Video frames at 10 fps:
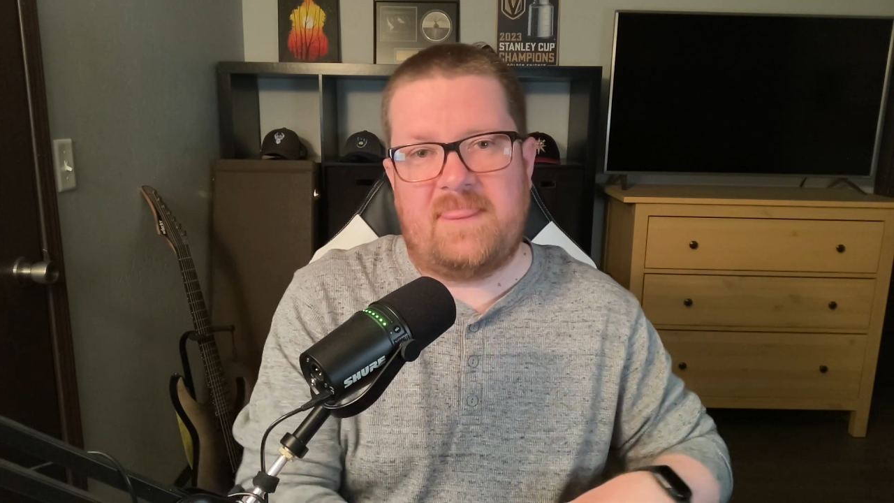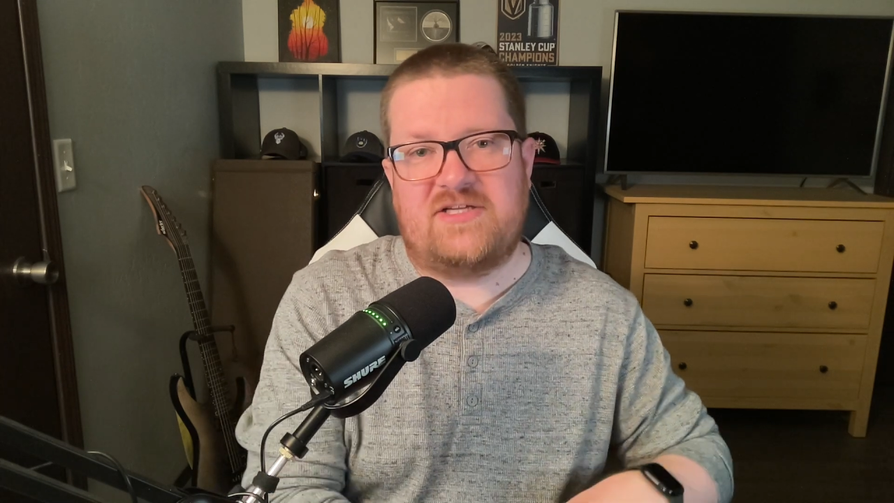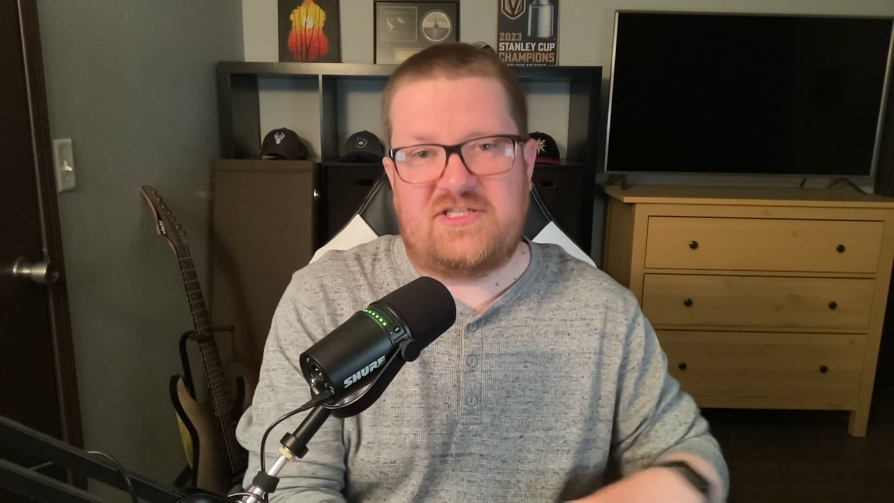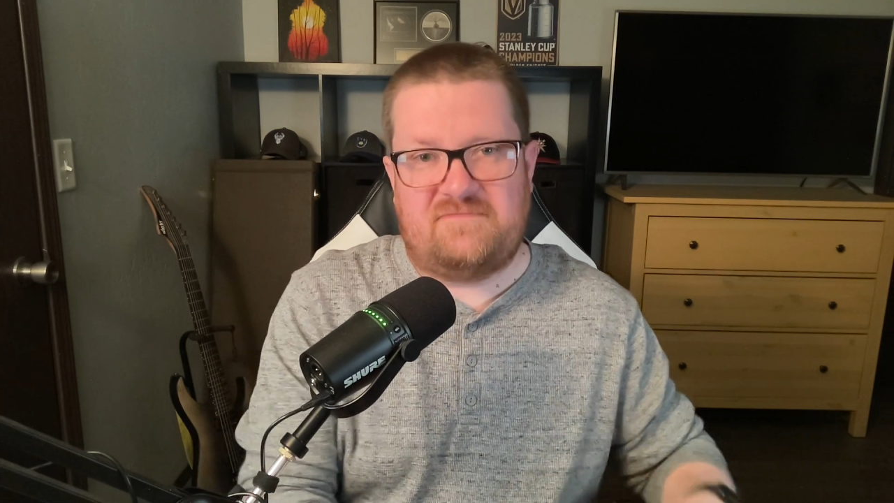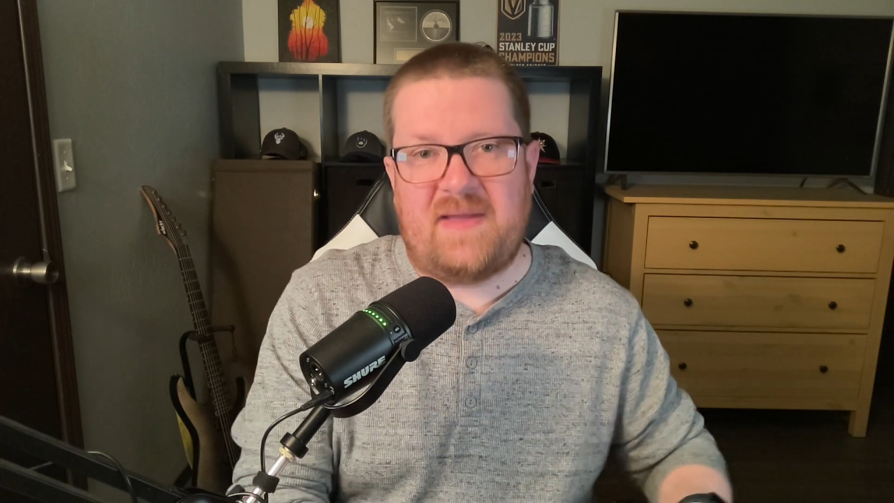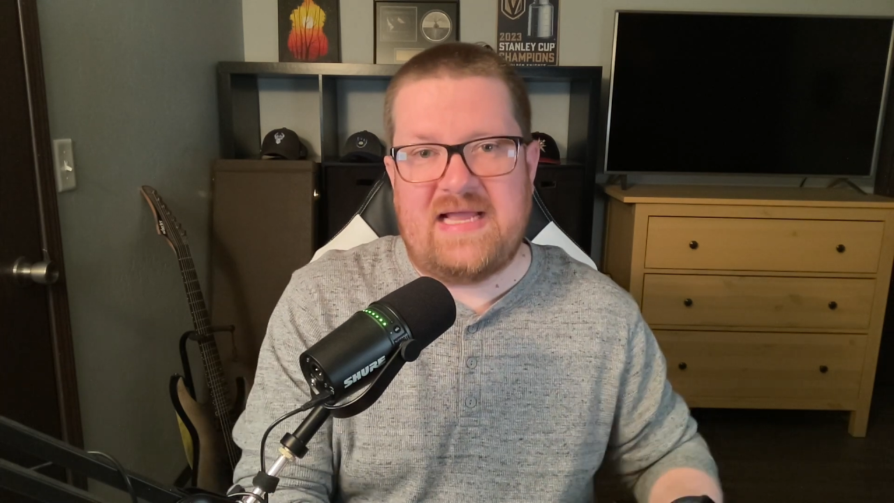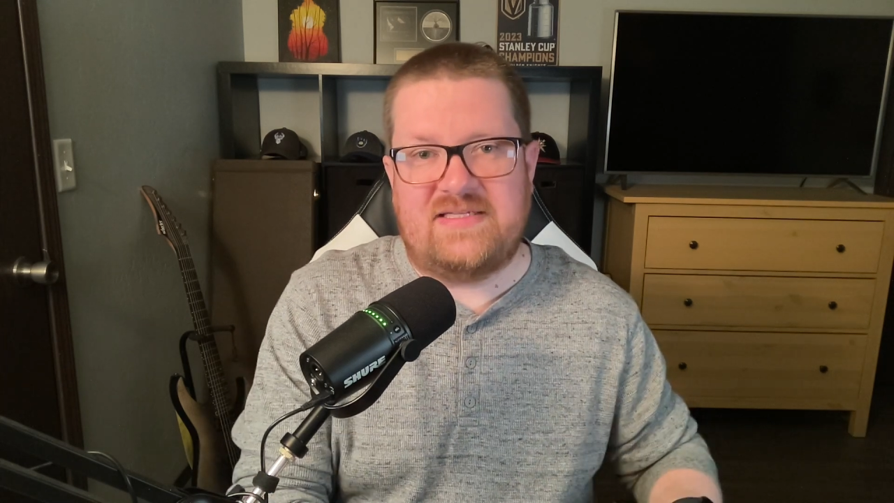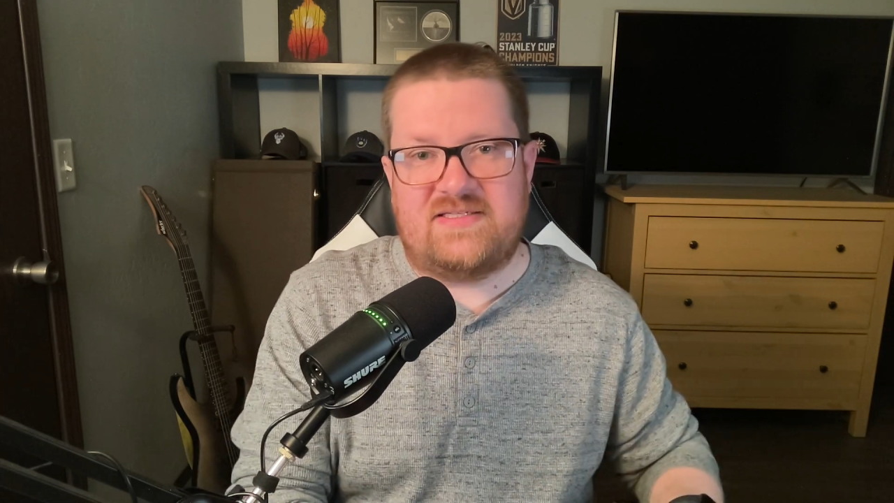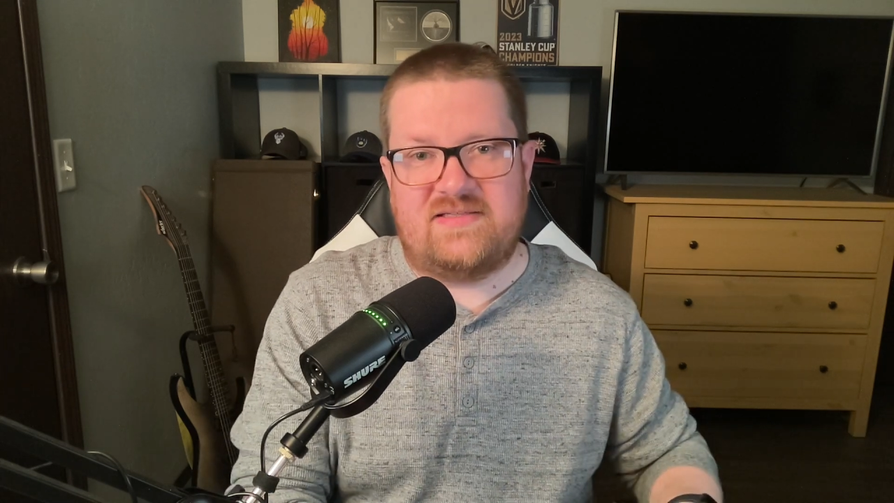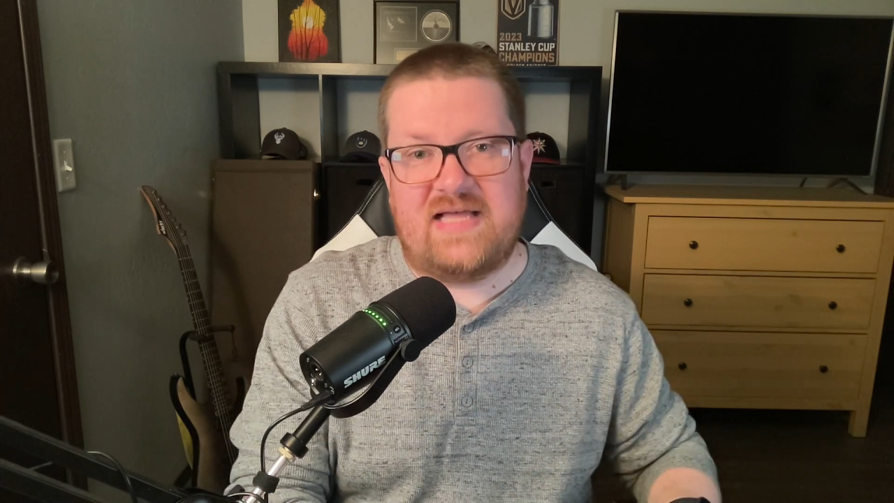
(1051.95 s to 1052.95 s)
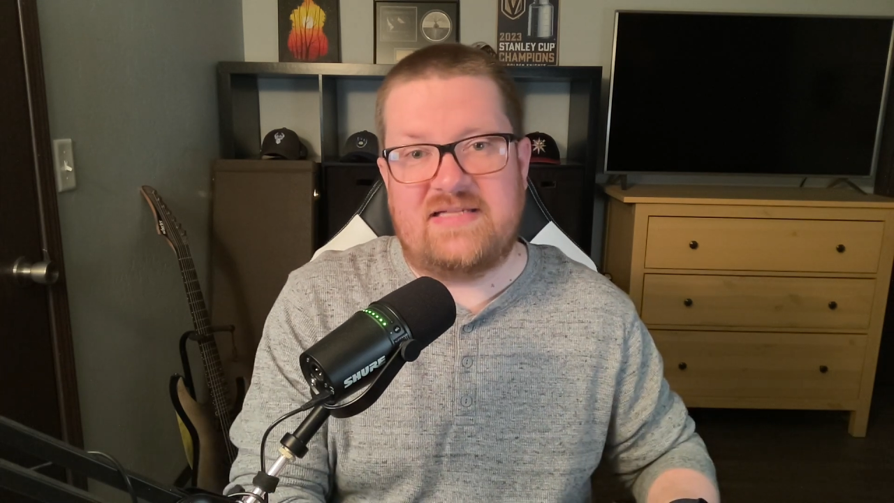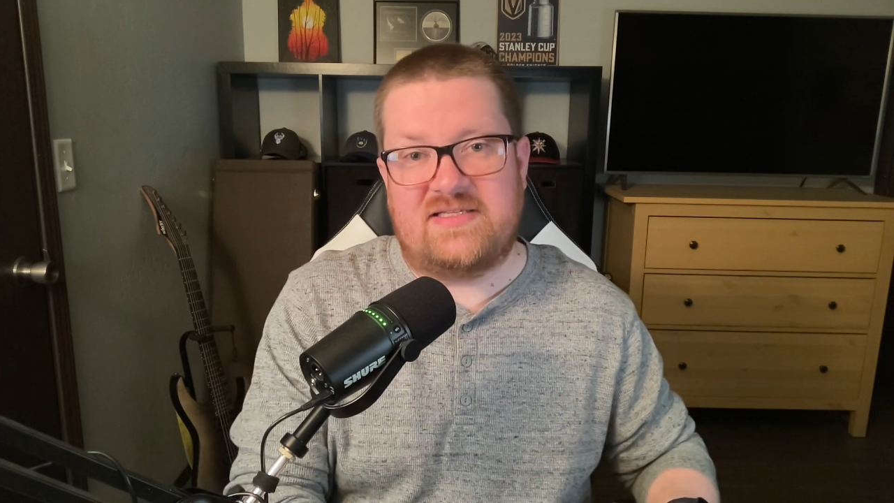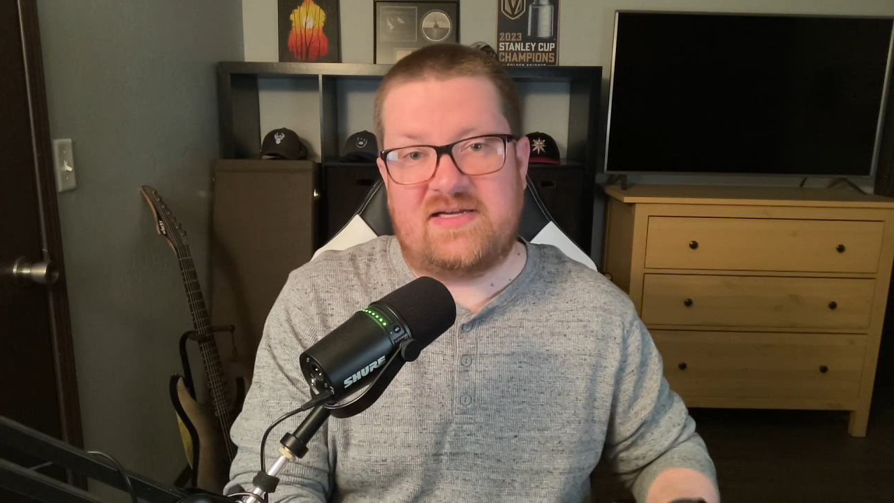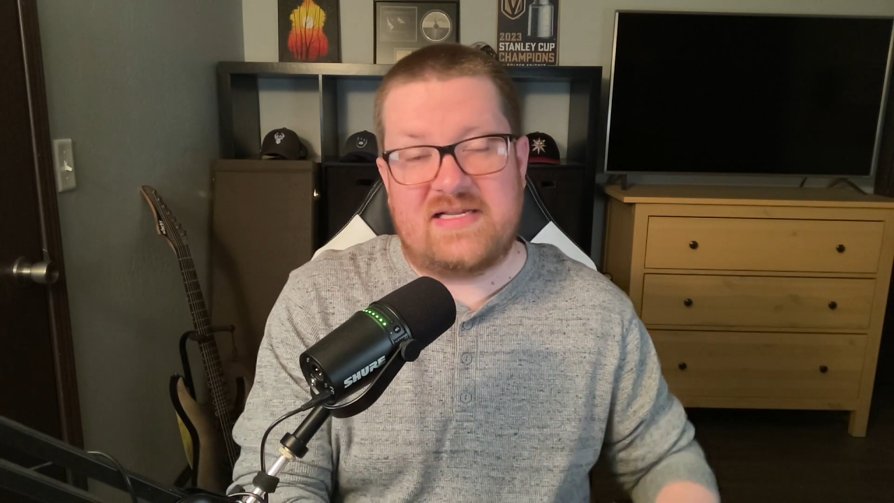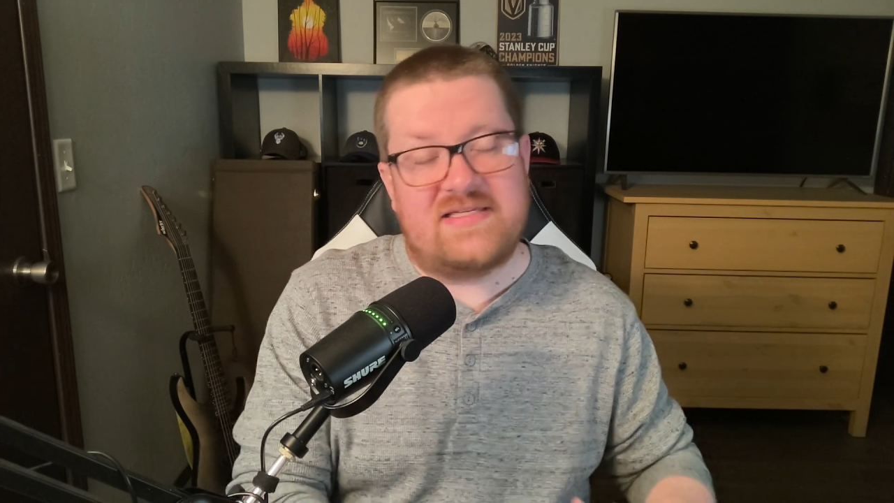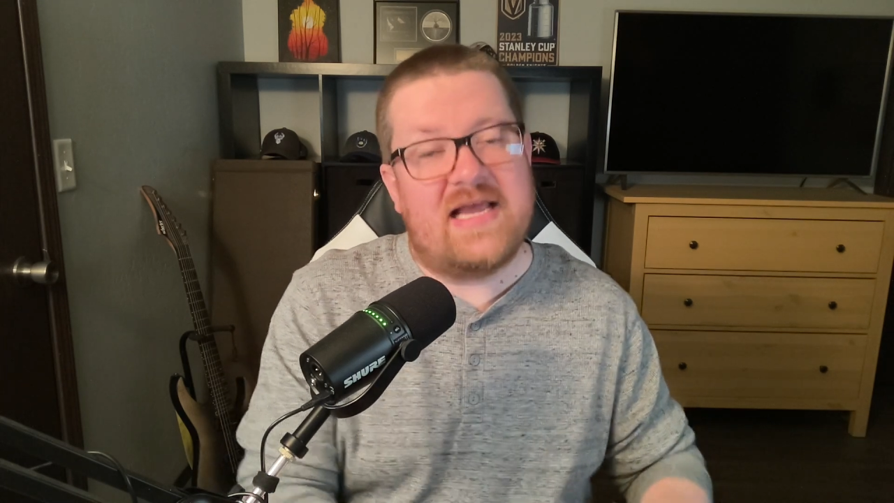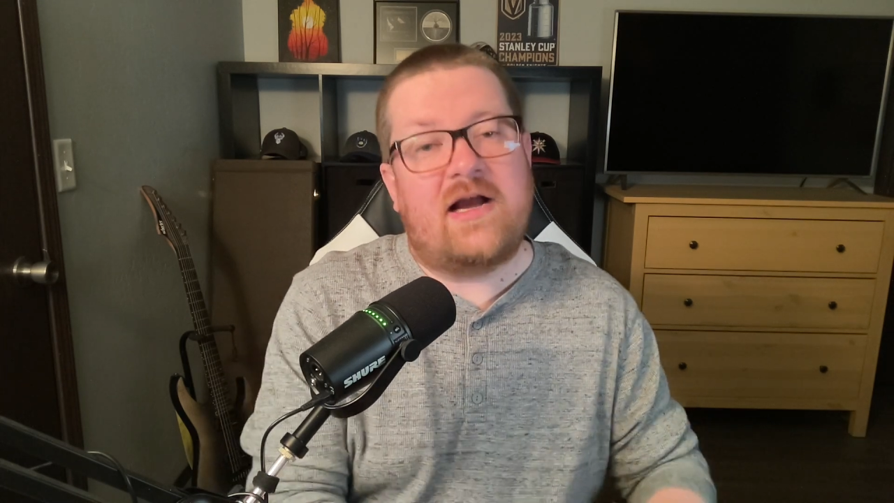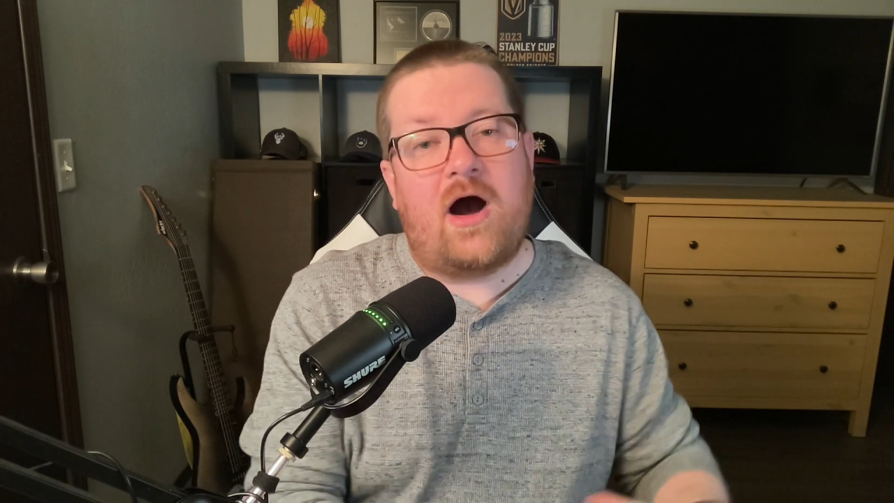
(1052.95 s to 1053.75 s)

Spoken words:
a space that's going to take